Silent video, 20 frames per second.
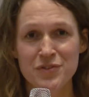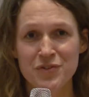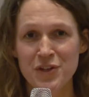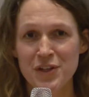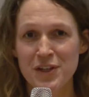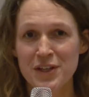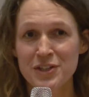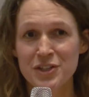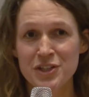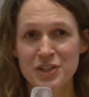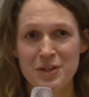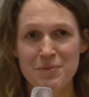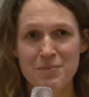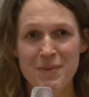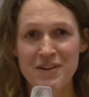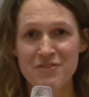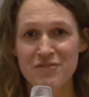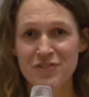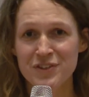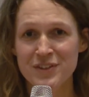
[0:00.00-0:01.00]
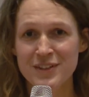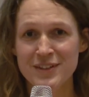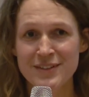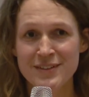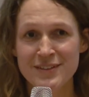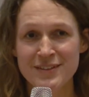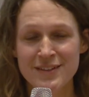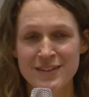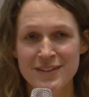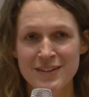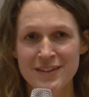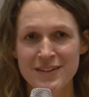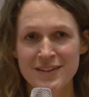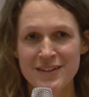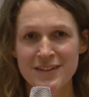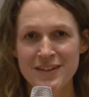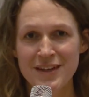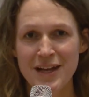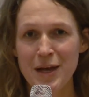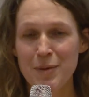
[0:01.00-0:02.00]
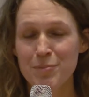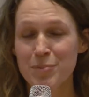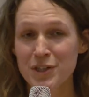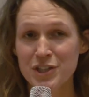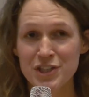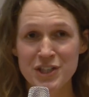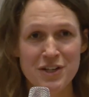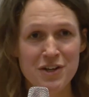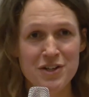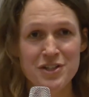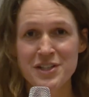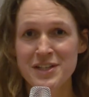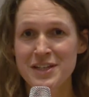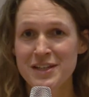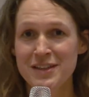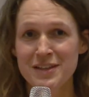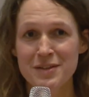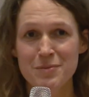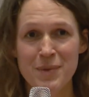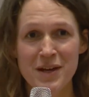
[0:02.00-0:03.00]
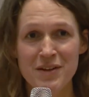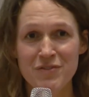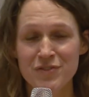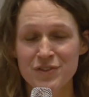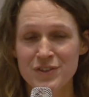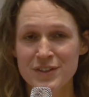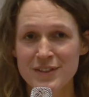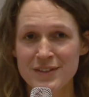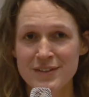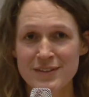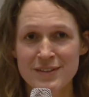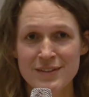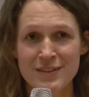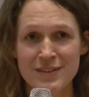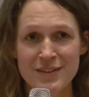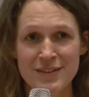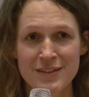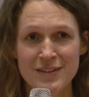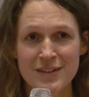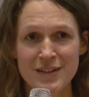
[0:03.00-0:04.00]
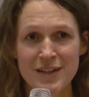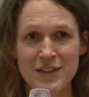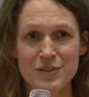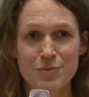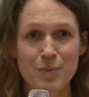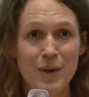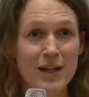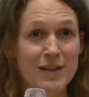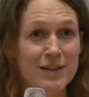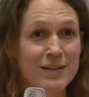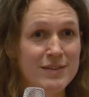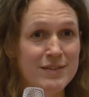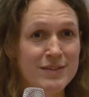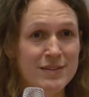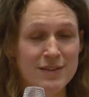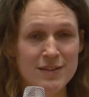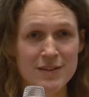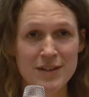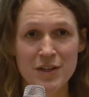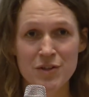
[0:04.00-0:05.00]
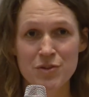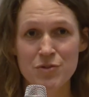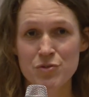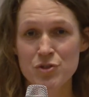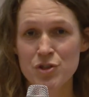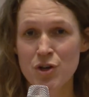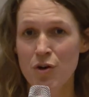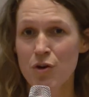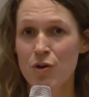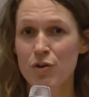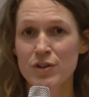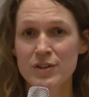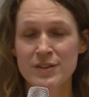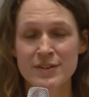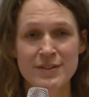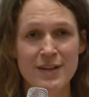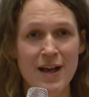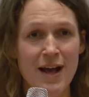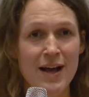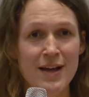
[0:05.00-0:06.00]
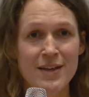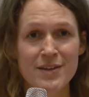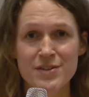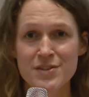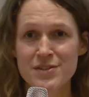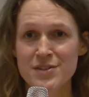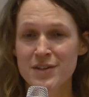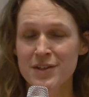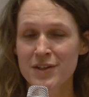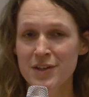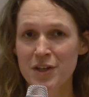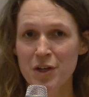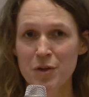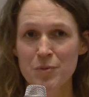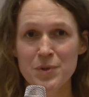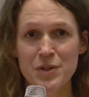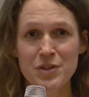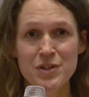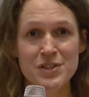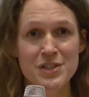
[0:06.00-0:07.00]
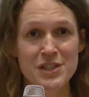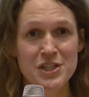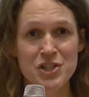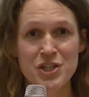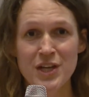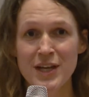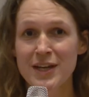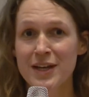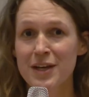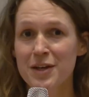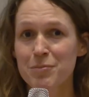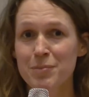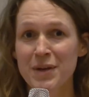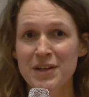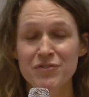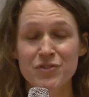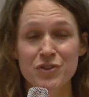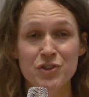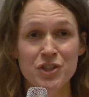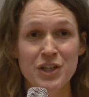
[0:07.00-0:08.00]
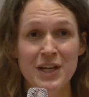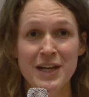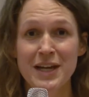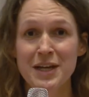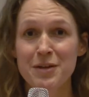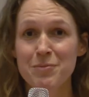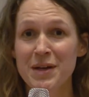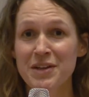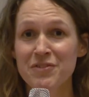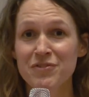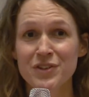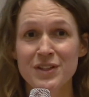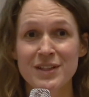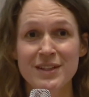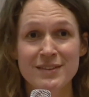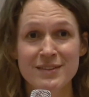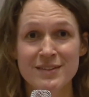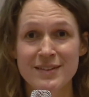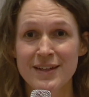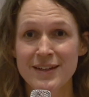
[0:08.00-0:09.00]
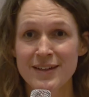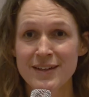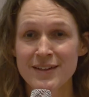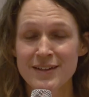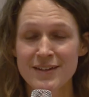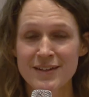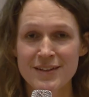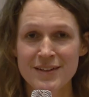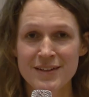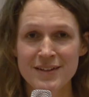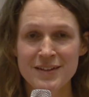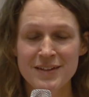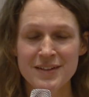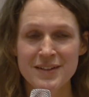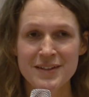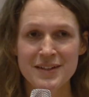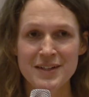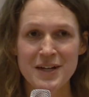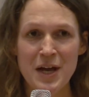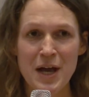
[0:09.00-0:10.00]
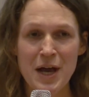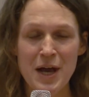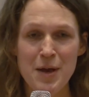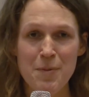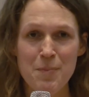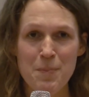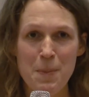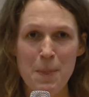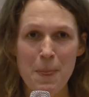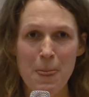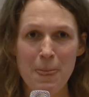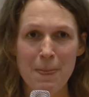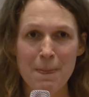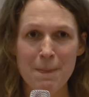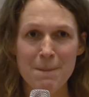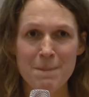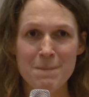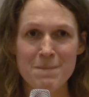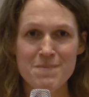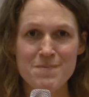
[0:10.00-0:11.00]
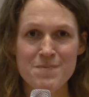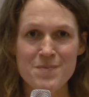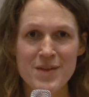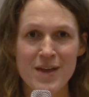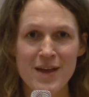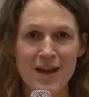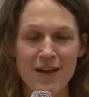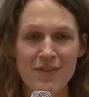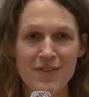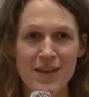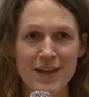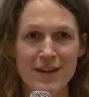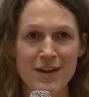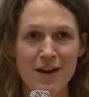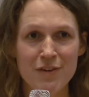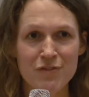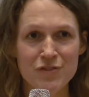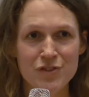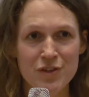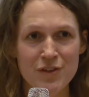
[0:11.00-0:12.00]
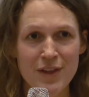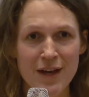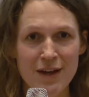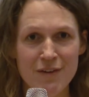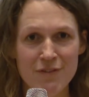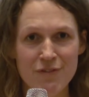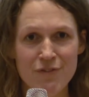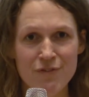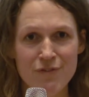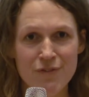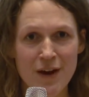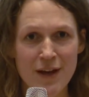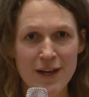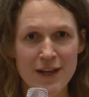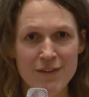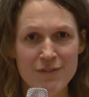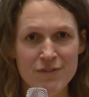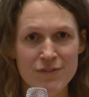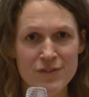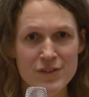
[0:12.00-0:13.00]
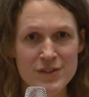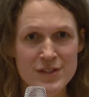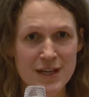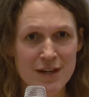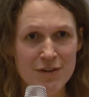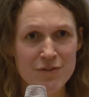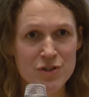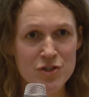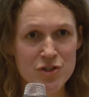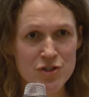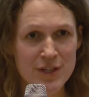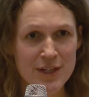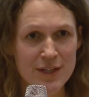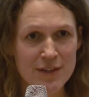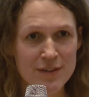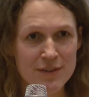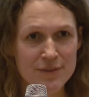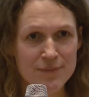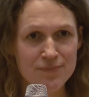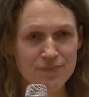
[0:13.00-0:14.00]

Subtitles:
for lunch in mindfulness, brushing our teeth in mindfulness, as well as talks and community sharing, mindful listening. And then after that 5-day retreat,